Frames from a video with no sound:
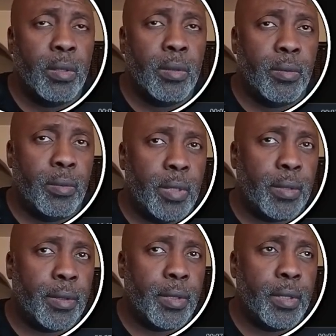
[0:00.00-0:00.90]

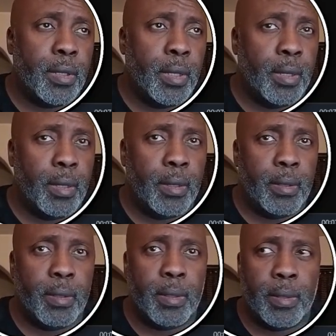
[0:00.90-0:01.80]
with
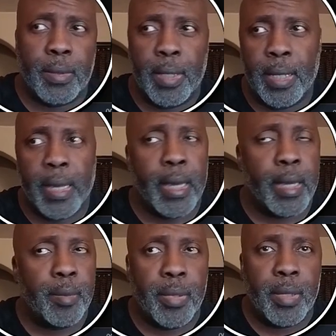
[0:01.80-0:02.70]
the lab.